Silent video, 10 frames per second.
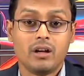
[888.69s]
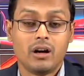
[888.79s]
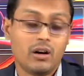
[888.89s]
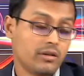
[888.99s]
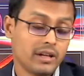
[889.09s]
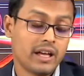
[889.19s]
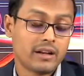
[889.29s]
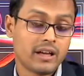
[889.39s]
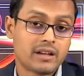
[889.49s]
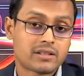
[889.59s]
or
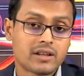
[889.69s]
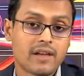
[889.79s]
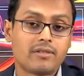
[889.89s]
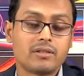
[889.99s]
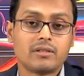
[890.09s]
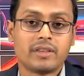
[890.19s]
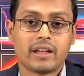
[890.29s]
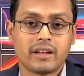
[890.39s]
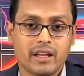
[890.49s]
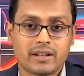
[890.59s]
air stable, they
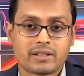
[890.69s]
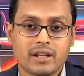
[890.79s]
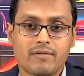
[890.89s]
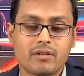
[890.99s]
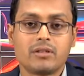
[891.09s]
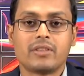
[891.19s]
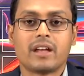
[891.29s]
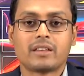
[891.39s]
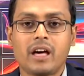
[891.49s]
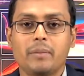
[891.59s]
are air stable, they
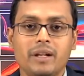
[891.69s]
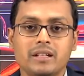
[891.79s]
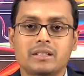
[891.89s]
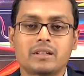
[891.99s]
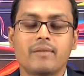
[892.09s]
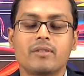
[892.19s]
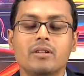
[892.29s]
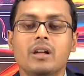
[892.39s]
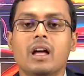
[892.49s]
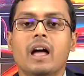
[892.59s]
are thermally stable,